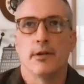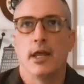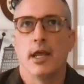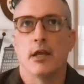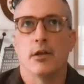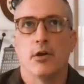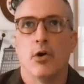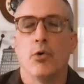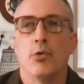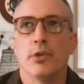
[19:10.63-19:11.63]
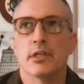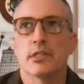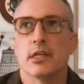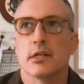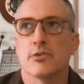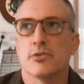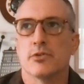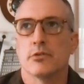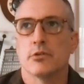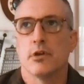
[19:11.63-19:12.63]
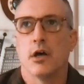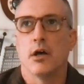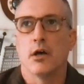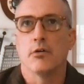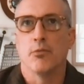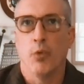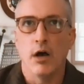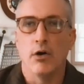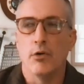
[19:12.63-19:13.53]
and hold these things well.